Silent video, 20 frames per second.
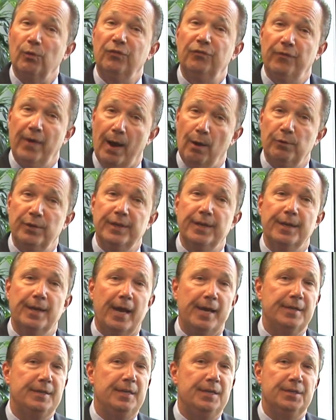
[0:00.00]
was founded in
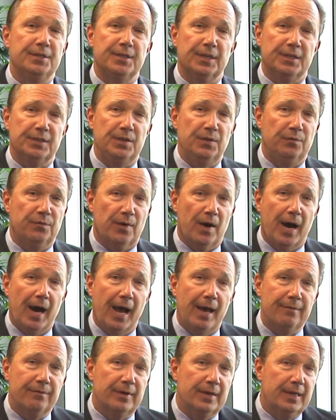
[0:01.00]

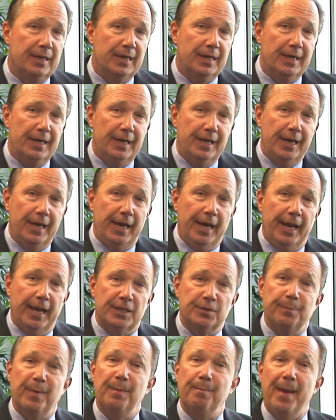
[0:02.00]
1965, and
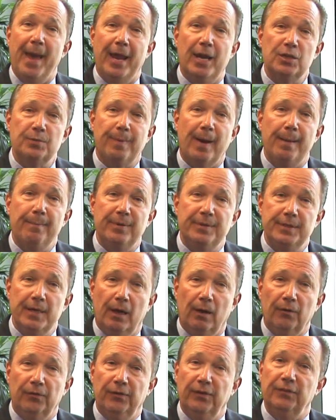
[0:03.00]
it's been managed by
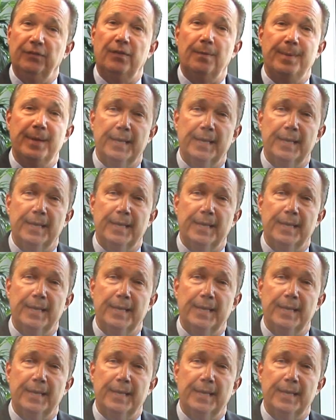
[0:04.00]
Battelle since the